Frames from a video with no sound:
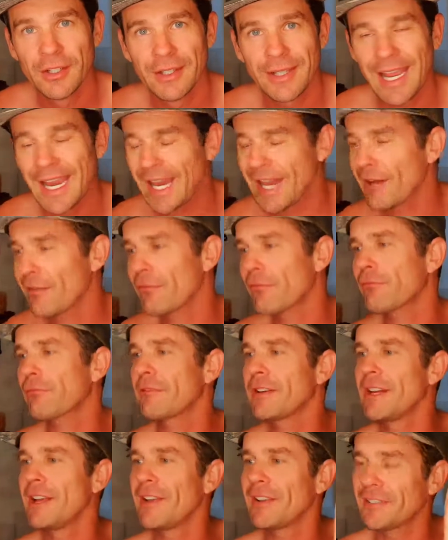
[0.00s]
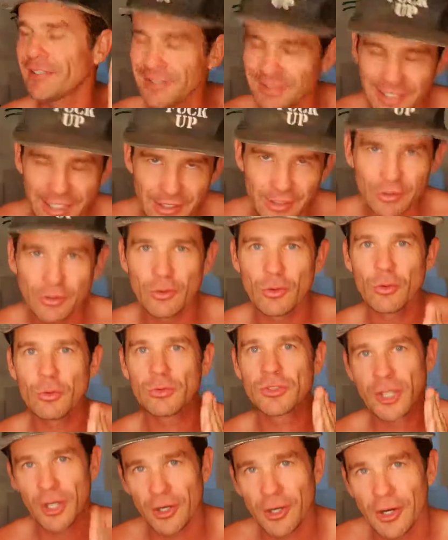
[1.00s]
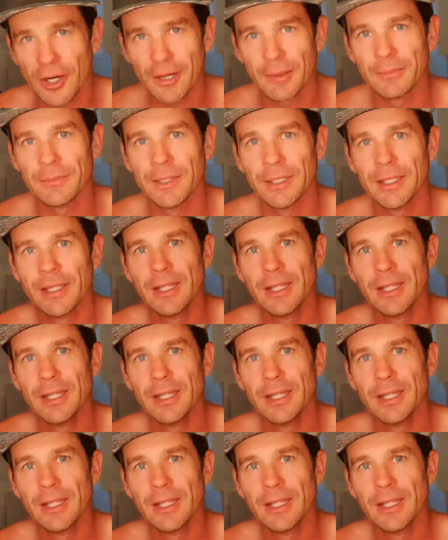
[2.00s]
Every single time.